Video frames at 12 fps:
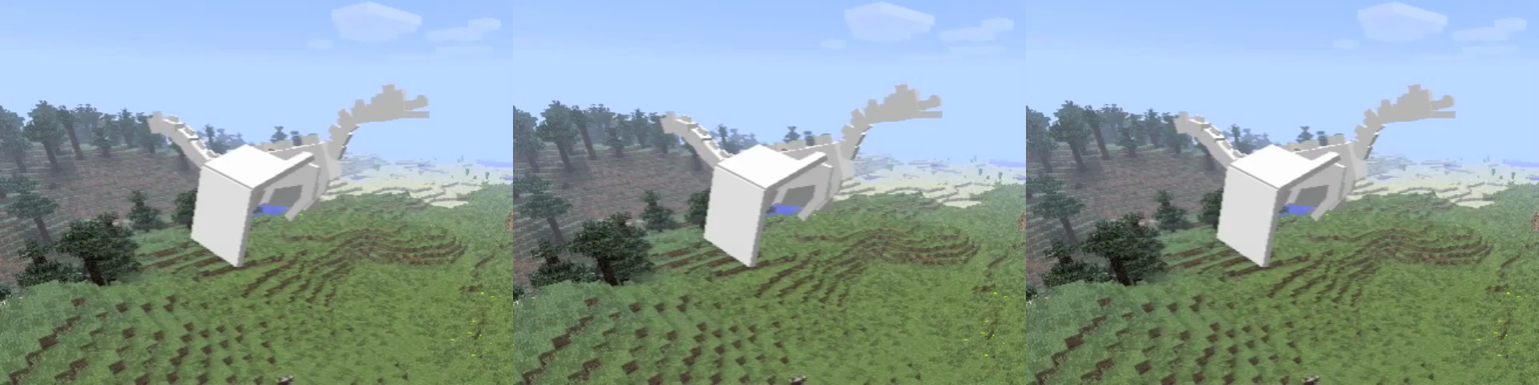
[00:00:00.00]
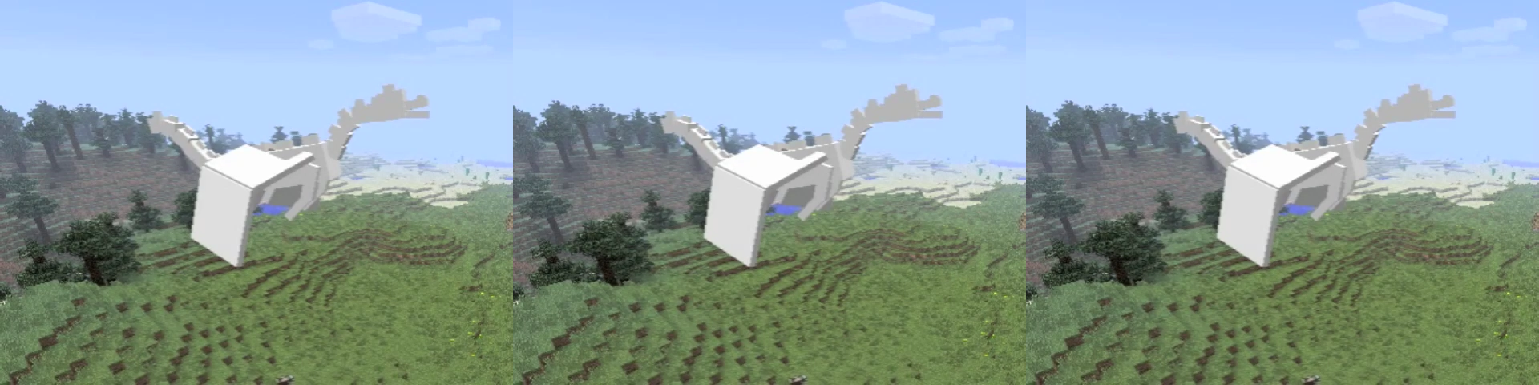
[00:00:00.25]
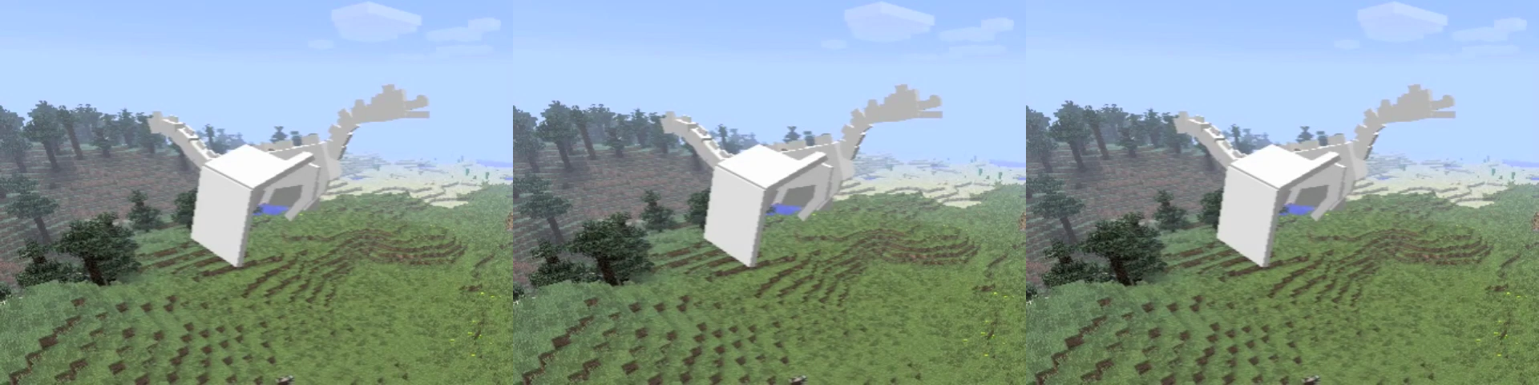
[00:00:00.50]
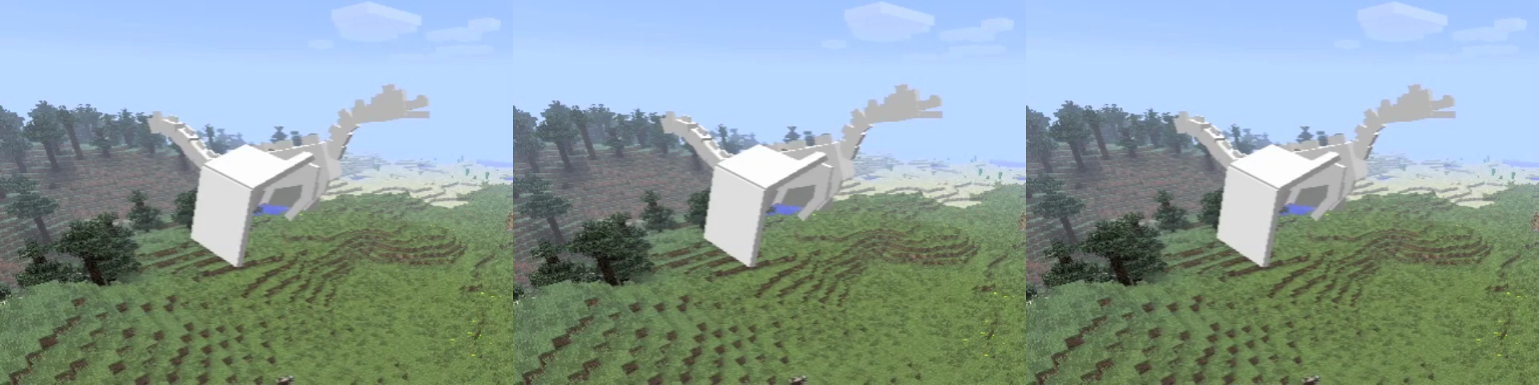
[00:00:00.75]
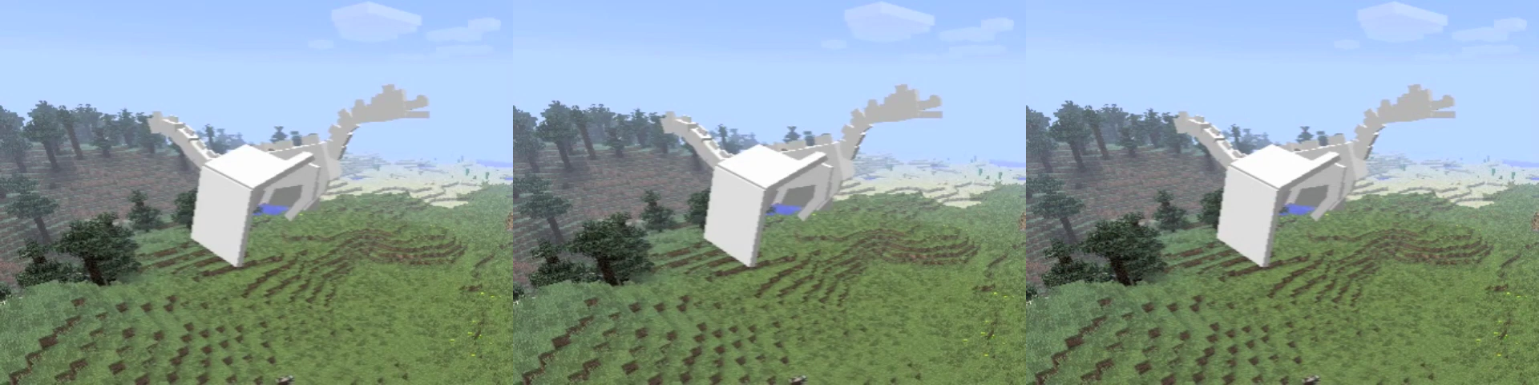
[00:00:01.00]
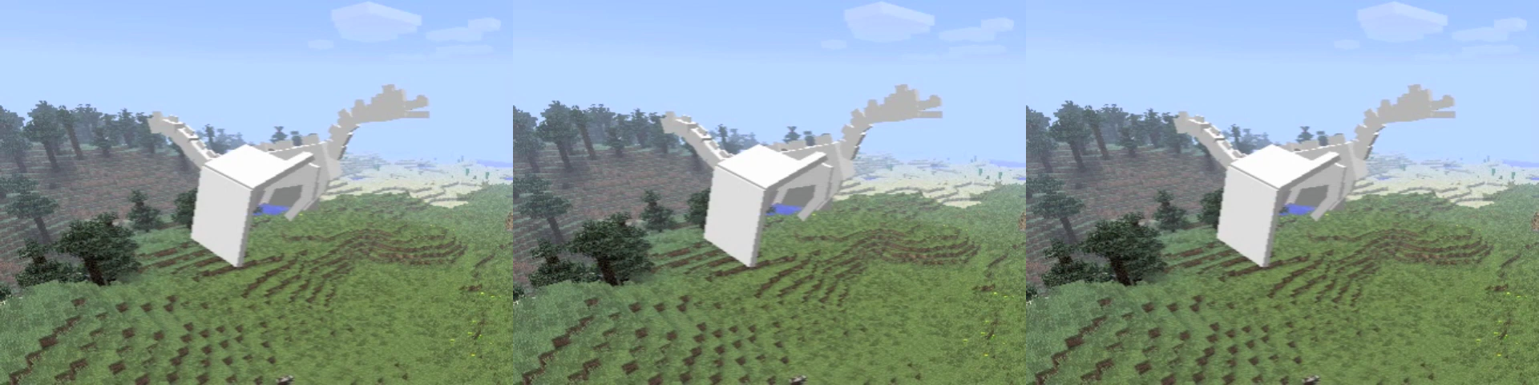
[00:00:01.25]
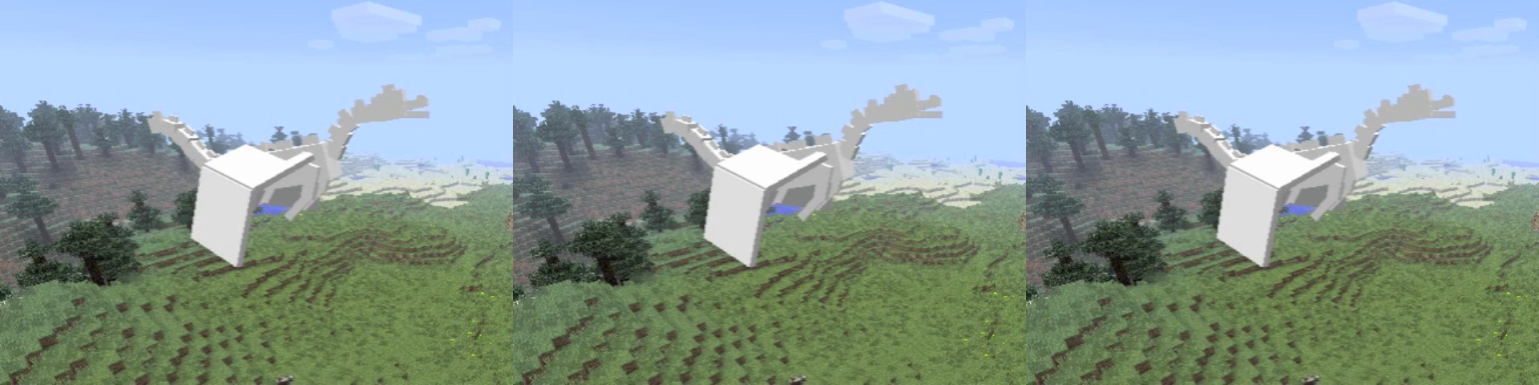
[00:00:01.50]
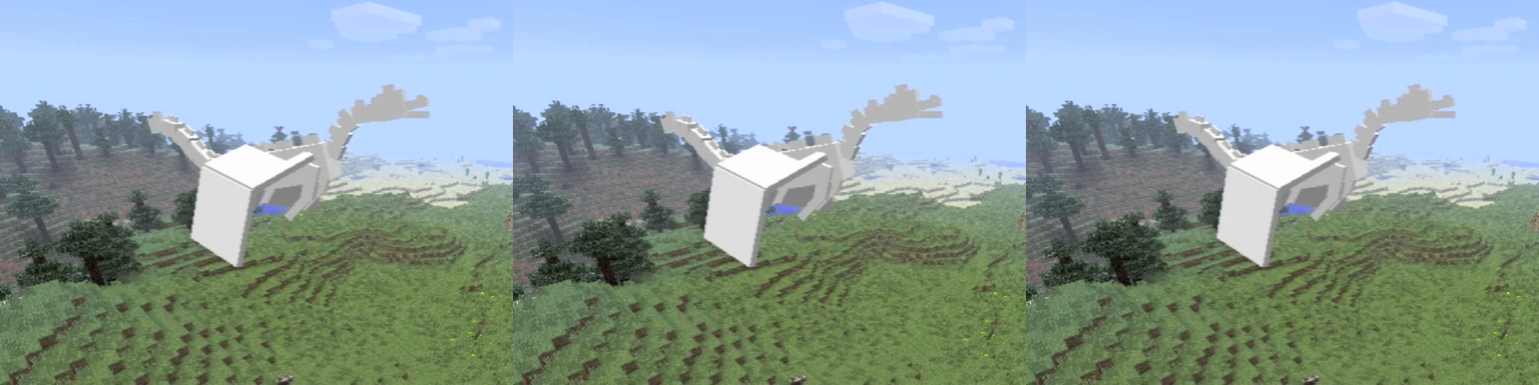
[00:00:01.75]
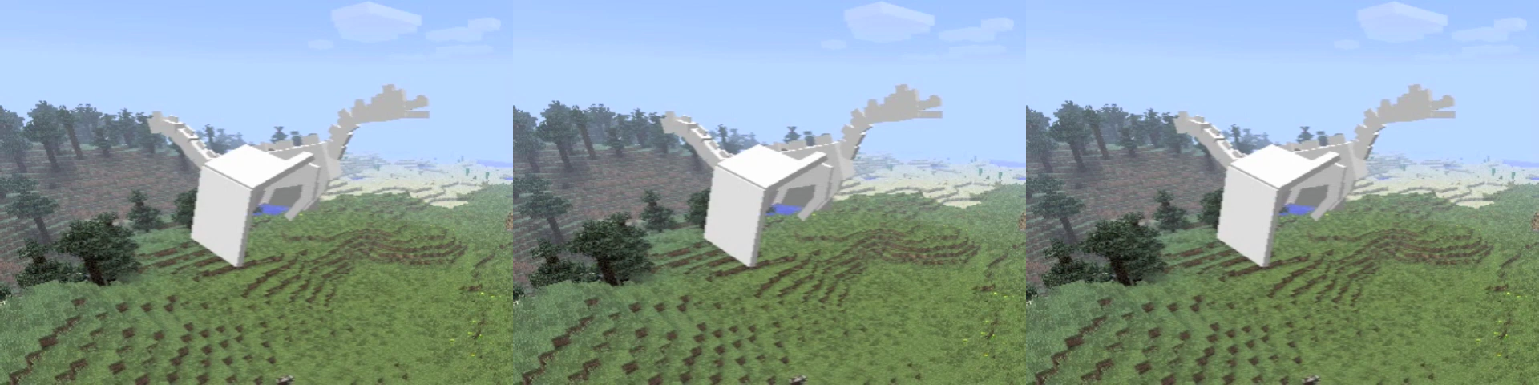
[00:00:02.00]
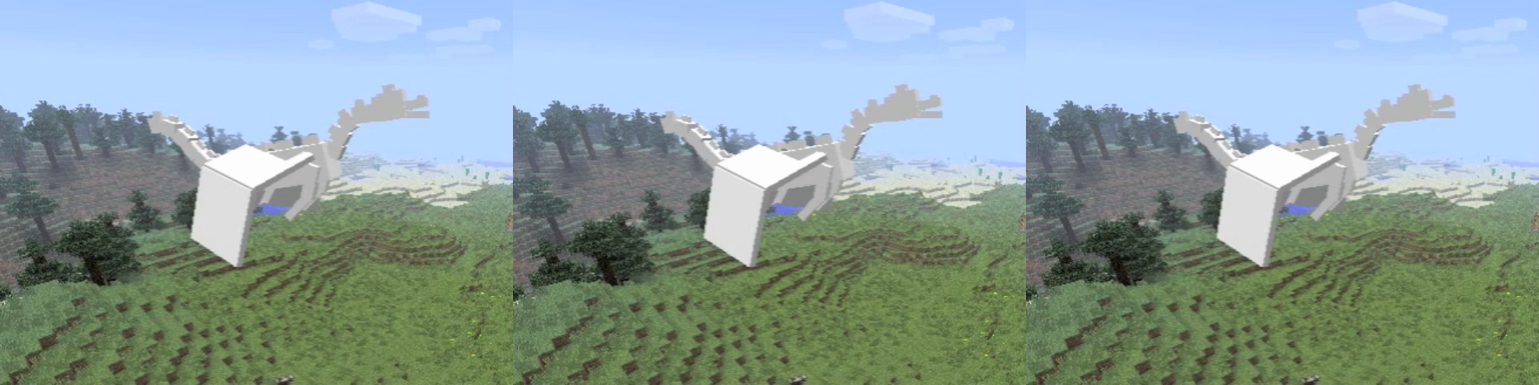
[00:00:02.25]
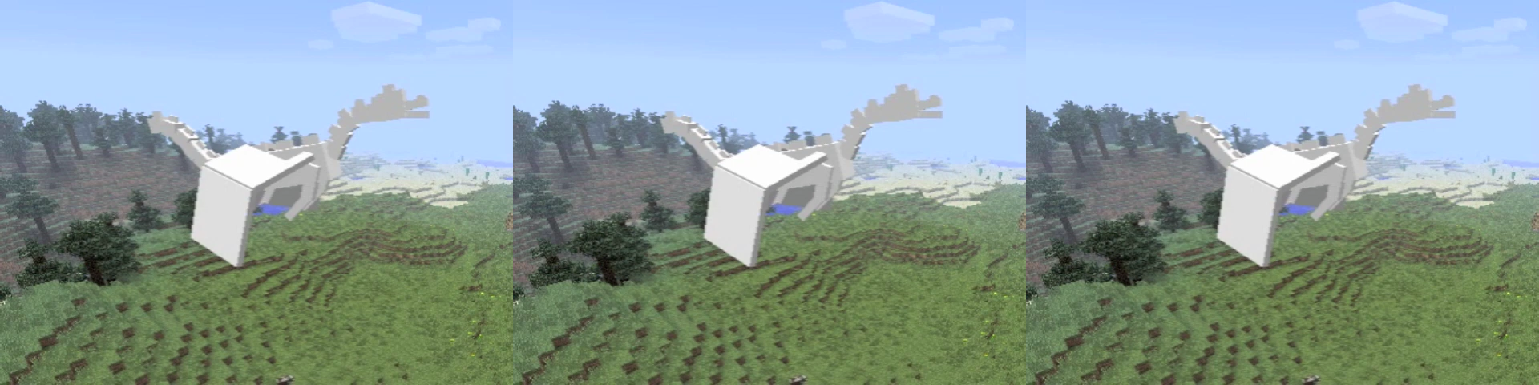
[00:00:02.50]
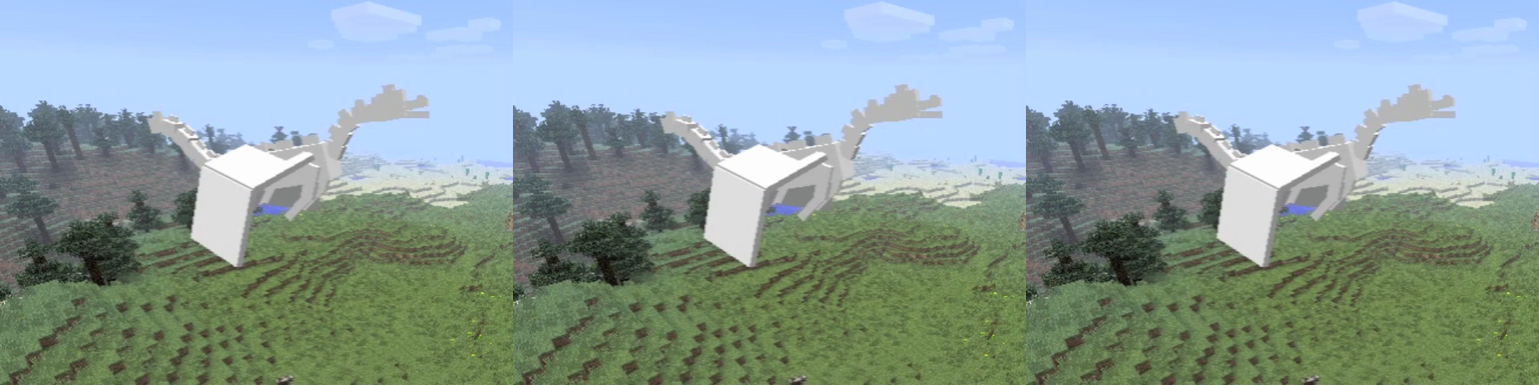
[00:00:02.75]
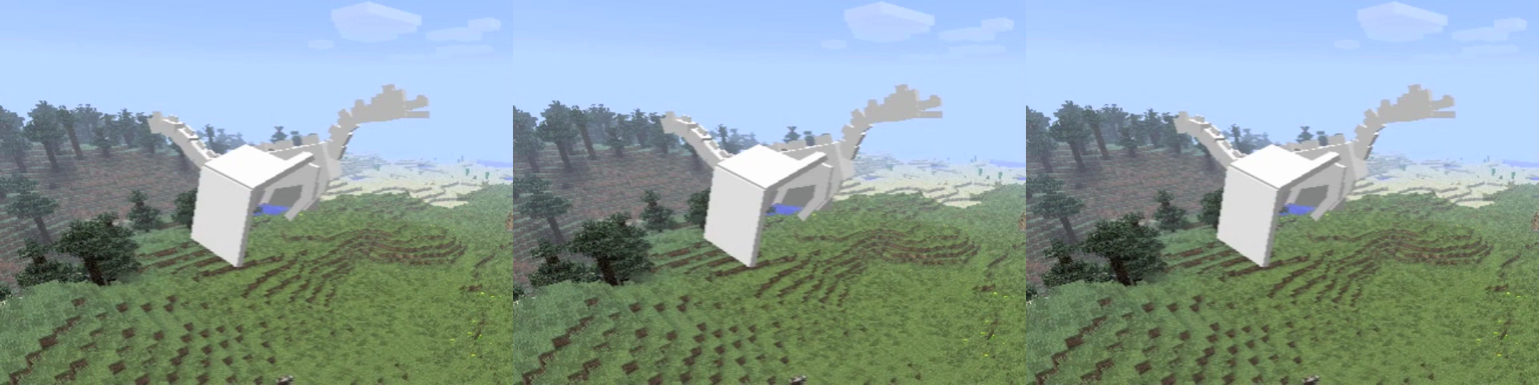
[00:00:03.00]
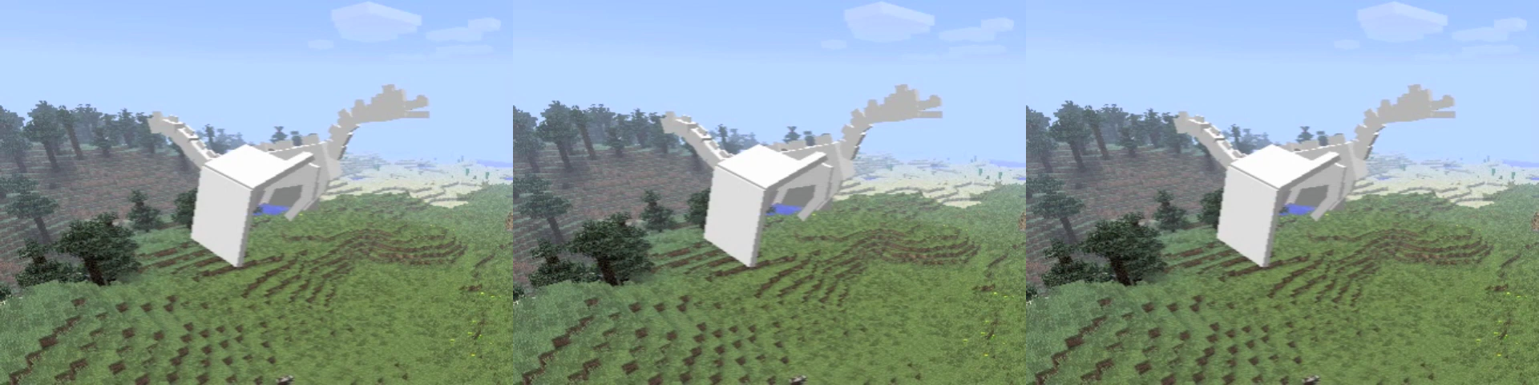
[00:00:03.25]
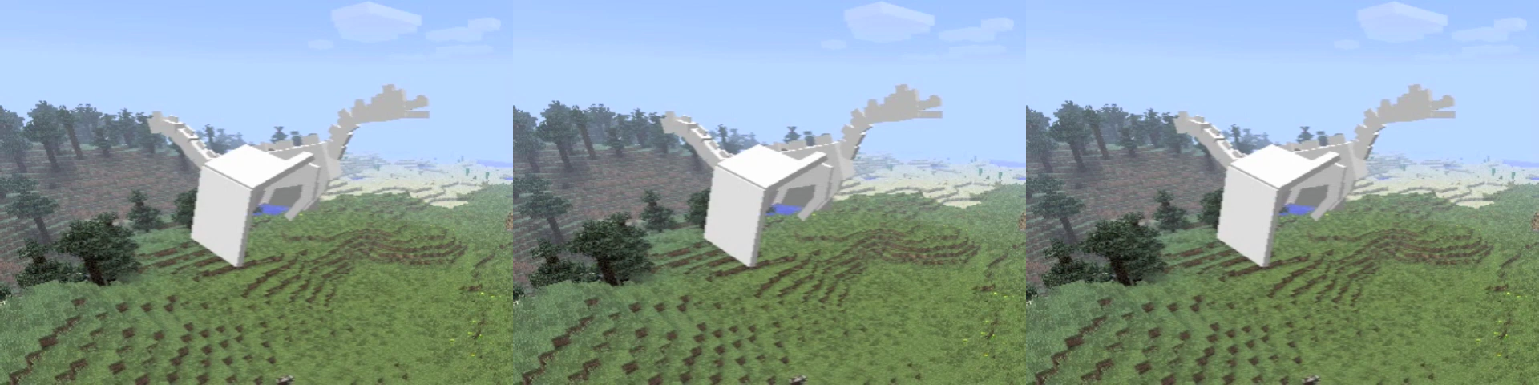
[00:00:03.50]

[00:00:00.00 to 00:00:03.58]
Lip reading: Nobody's mouth can be seen.